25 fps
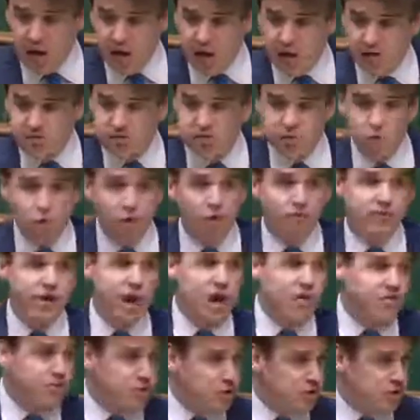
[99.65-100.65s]
as to what
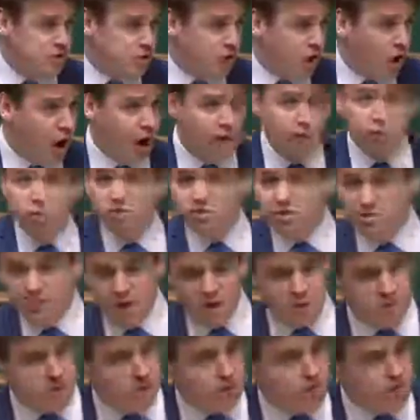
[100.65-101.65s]
their views are and also
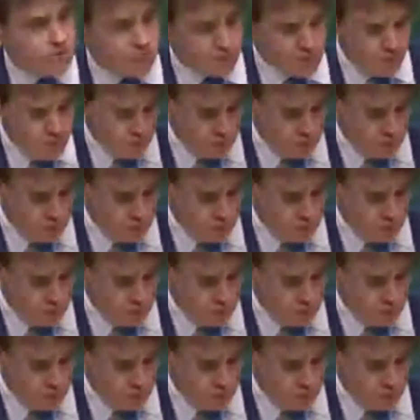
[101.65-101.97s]
their views on